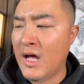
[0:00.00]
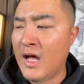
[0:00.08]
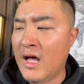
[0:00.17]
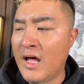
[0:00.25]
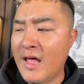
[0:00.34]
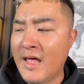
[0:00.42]

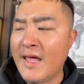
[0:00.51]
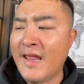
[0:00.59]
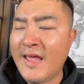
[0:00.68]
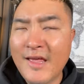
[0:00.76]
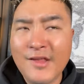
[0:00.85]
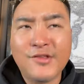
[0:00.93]

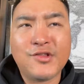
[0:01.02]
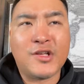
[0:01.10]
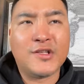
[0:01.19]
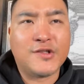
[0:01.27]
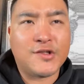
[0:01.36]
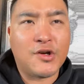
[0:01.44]
it is
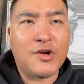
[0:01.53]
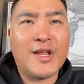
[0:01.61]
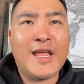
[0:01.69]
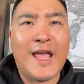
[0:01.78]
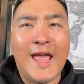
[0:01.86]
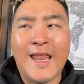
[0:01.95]

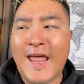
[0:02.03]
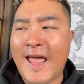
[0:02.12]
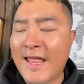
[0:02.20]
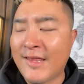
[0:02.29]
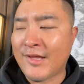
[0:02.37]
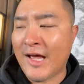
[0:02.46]
concerning an
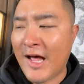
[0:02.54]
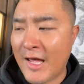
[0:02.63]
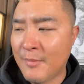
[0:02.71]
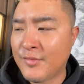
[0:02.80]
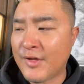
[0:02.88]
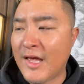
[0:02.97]
end
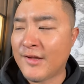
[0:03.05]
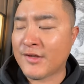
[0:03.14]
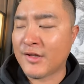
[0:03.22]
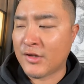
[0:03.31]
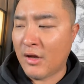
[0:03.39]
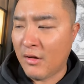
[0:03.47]
times
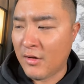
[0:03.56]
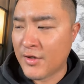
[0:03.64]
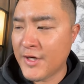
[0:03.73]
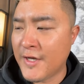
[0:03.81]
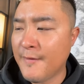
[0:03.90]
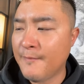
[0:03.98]

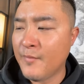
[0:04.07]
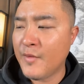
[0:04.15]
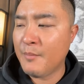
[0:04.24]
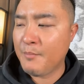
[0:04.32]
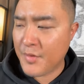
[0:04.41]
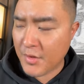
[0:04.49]
eschatology
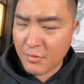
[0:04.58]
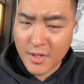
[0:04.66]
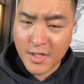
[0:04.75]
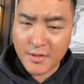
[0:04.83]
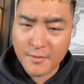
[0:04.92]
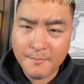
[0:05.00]

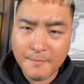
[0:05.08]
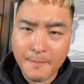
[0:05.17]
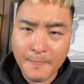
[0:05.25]
period.